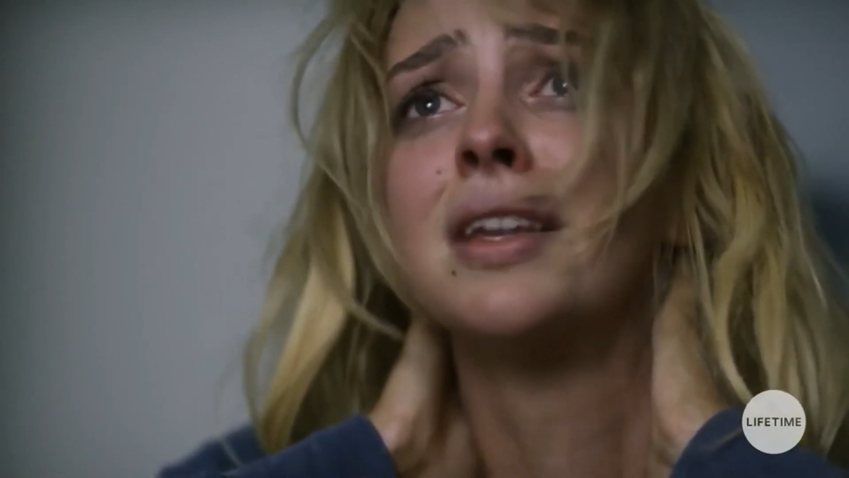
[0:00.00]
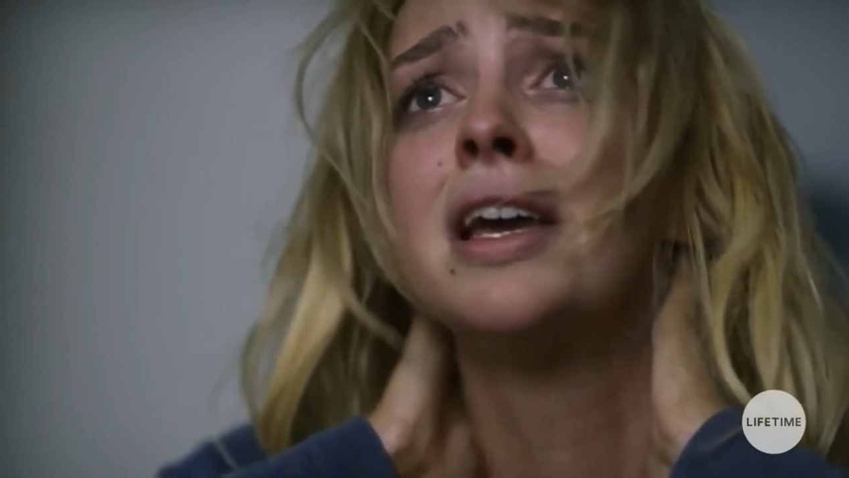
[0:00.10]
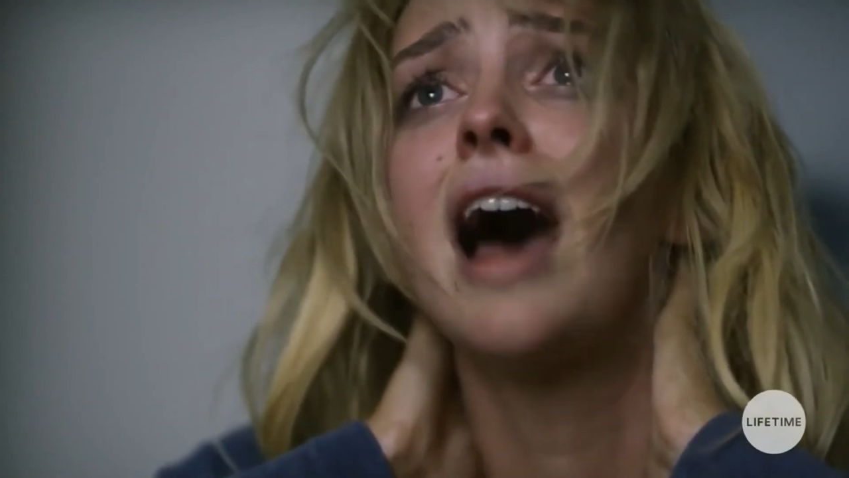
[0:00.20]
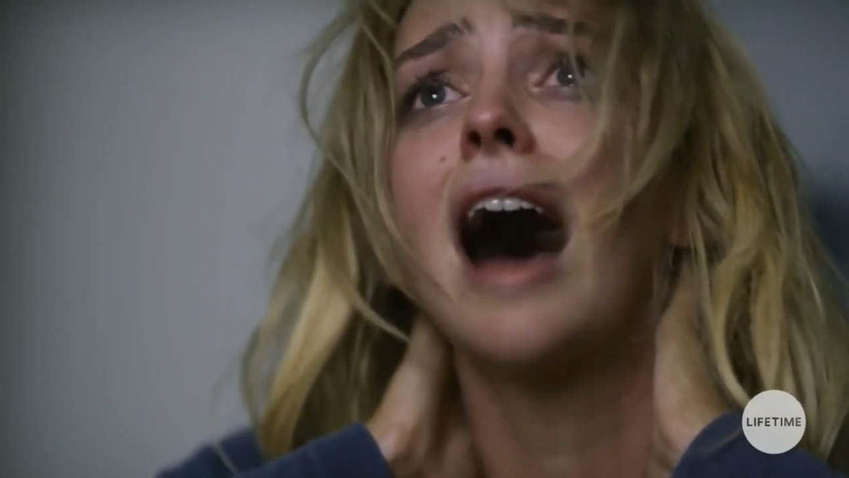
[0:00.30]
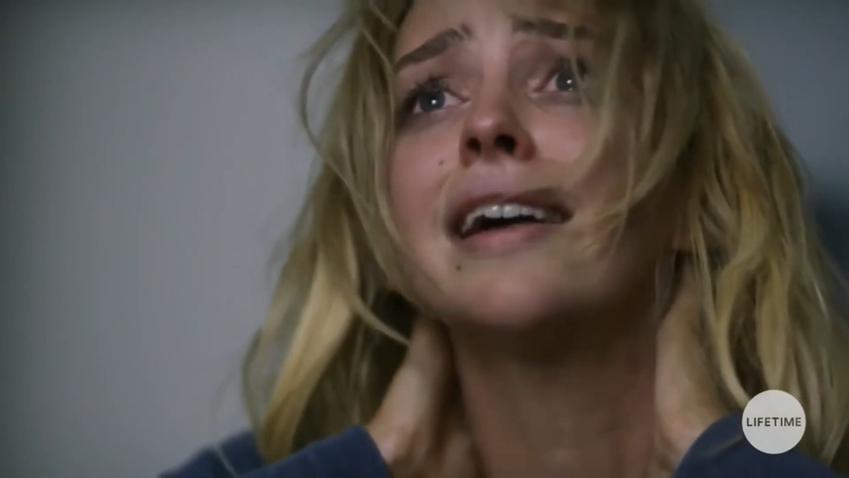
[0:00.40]

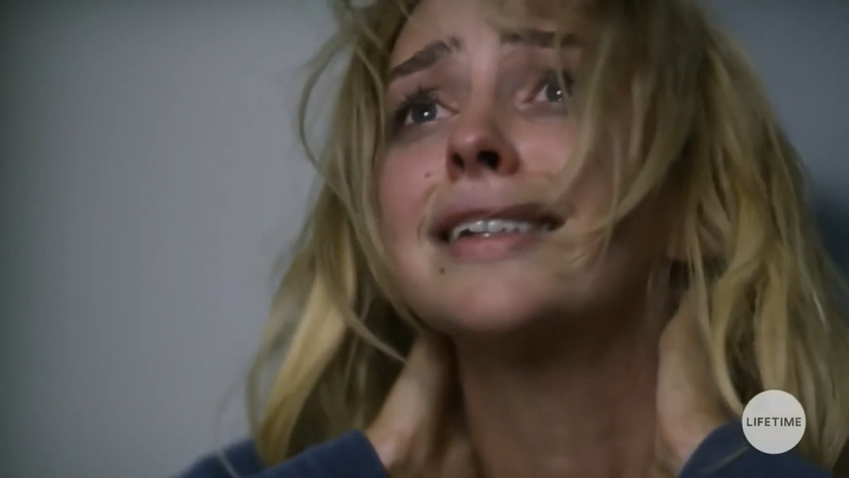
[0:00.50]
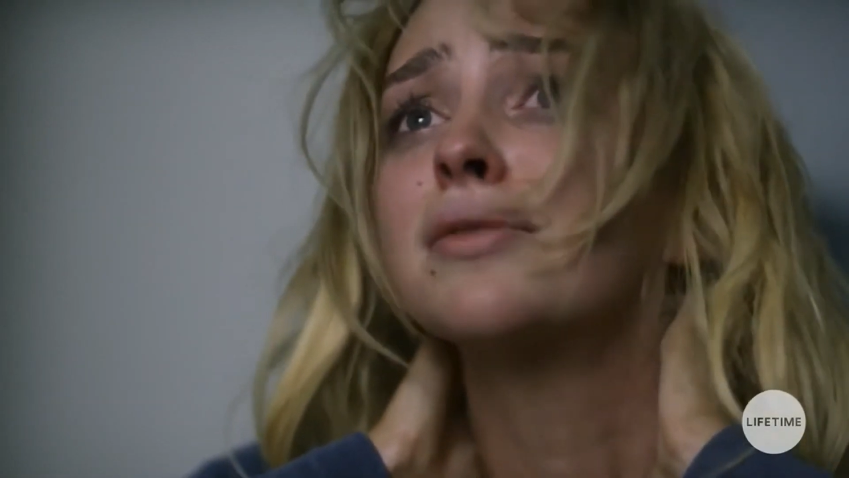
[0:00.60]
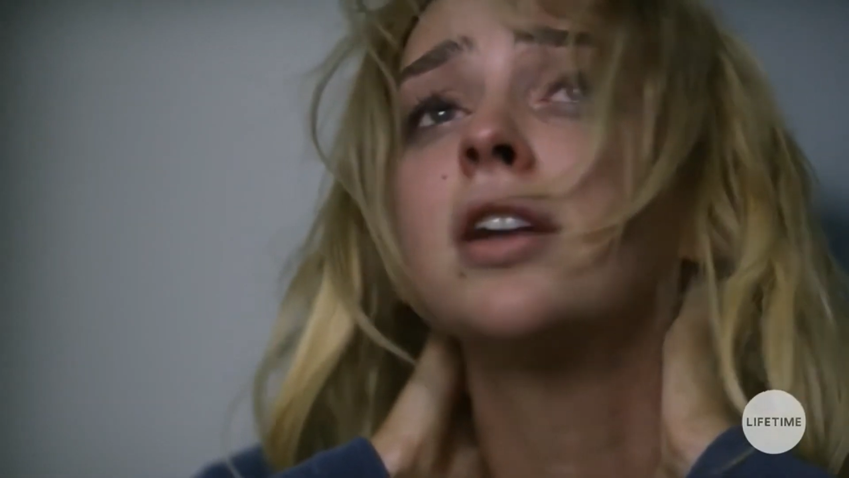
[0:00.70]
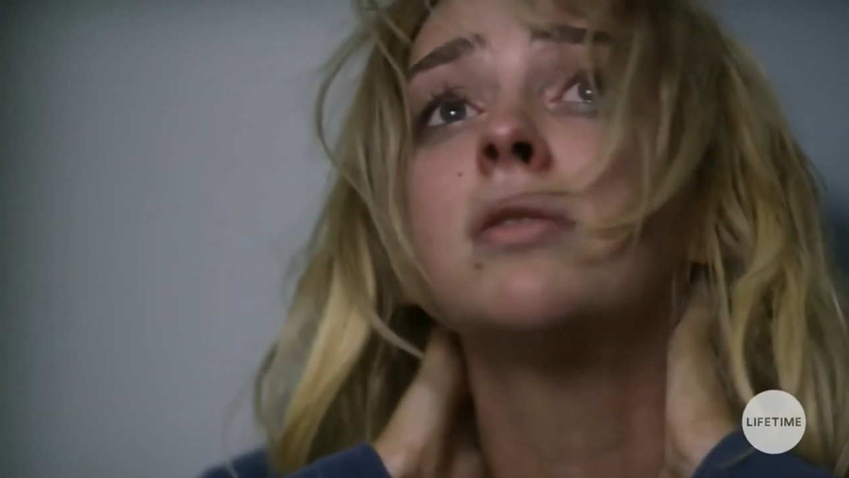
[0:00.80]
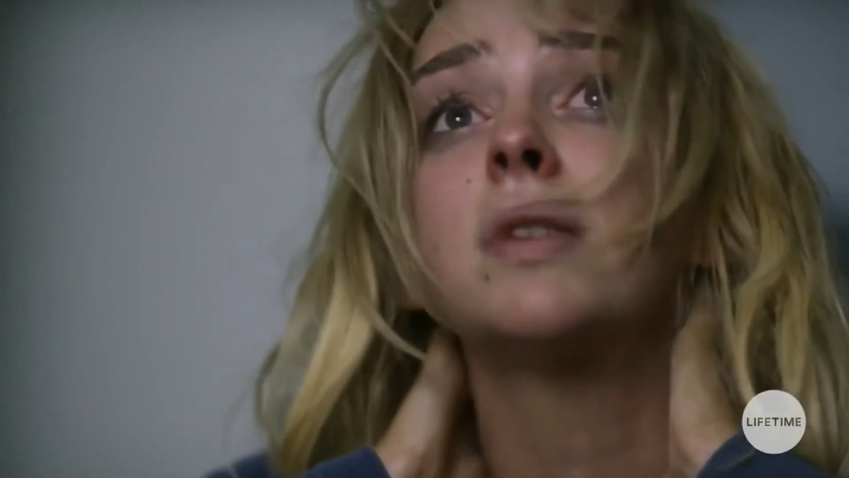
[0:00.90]
I just
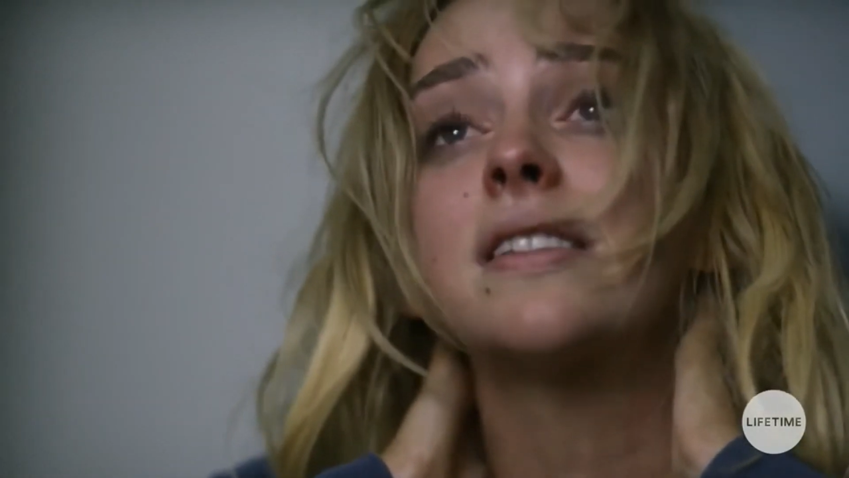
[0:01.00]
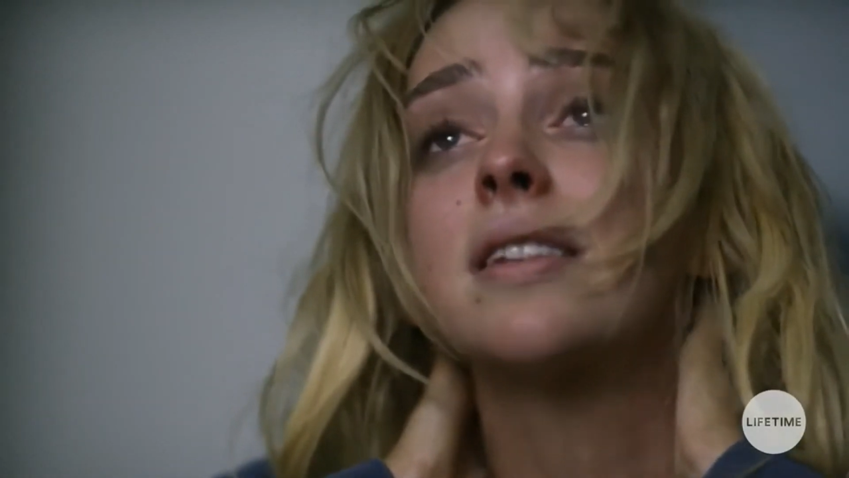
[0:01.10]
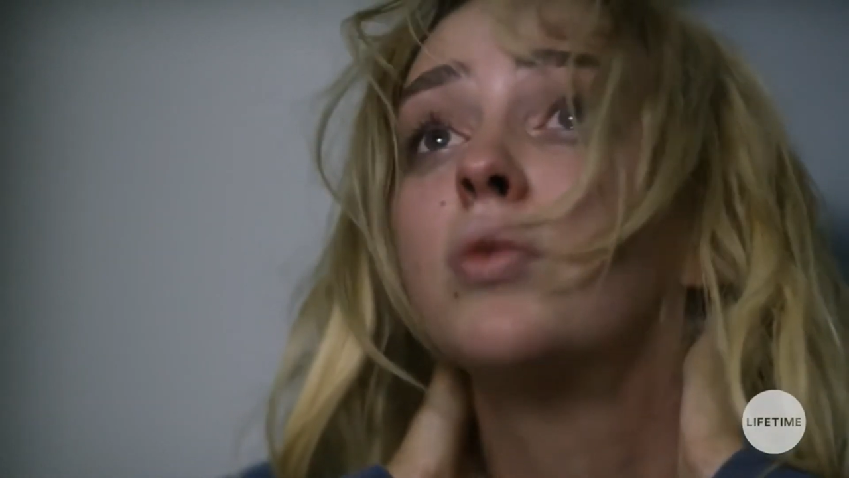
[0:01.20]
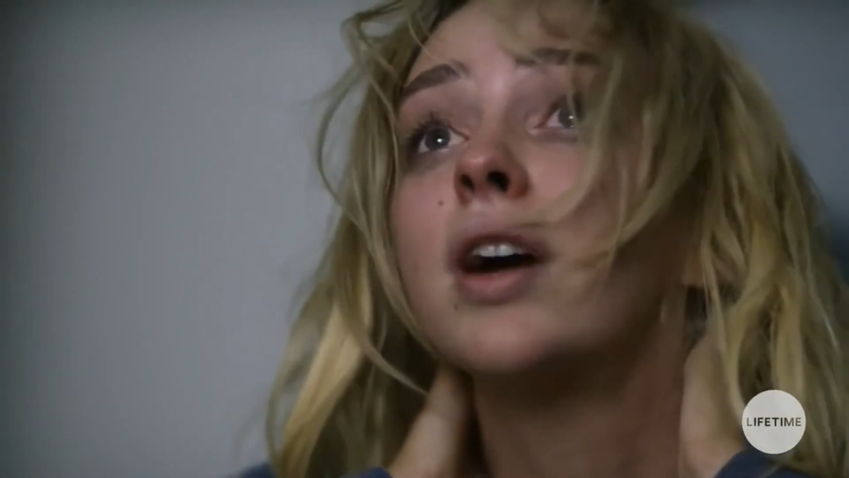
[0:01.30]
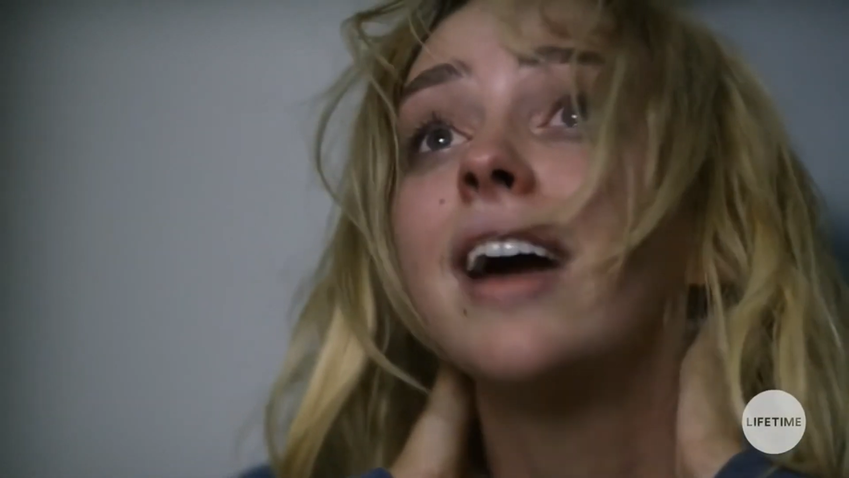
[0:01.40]
want to be
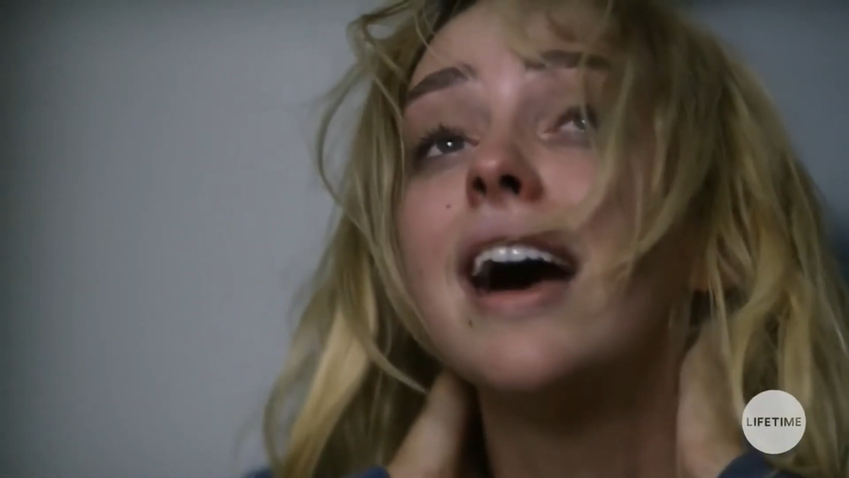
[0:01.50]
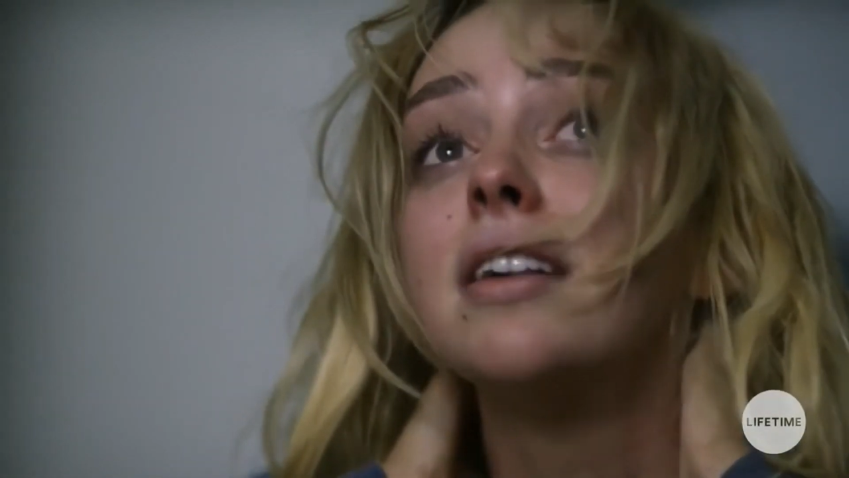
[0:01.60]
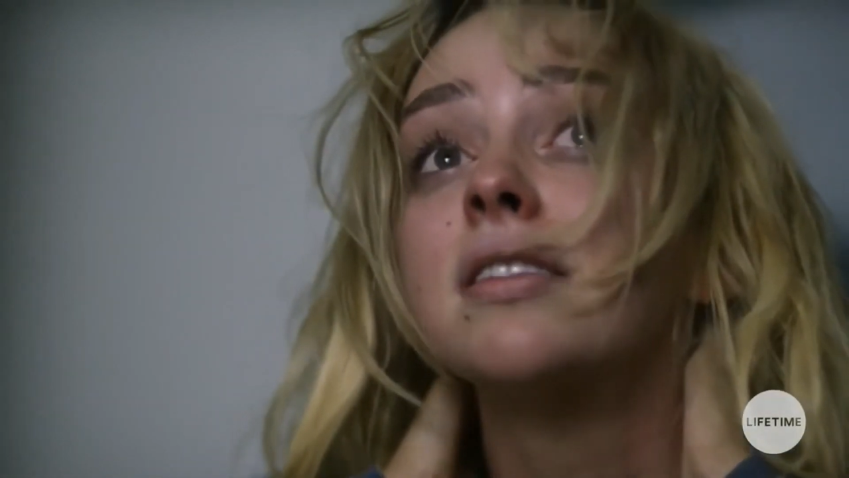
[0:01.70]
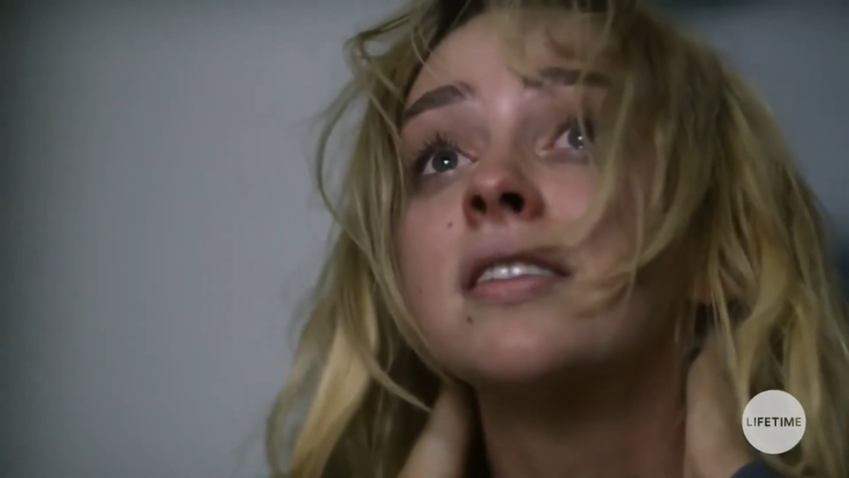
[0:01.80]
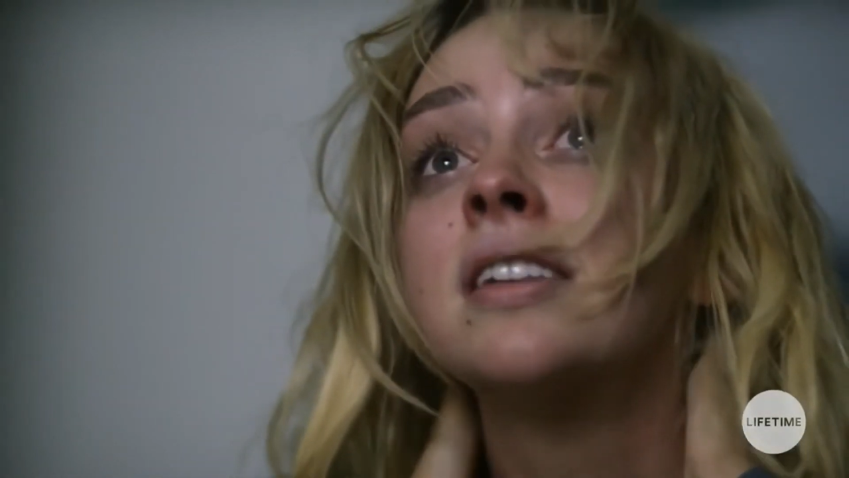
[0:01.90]
somewhere
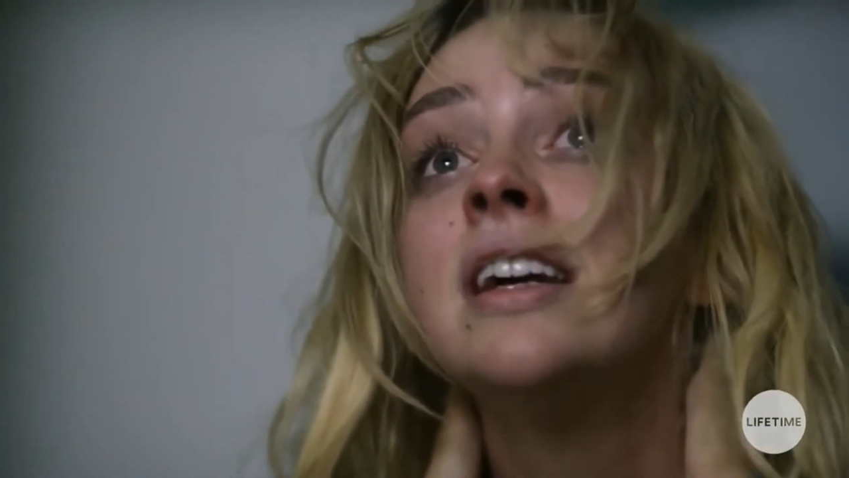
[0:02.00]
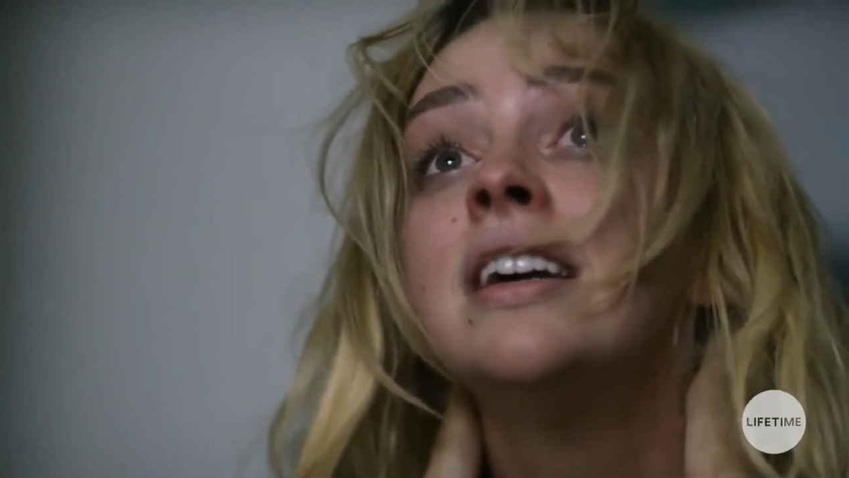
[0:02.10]
else,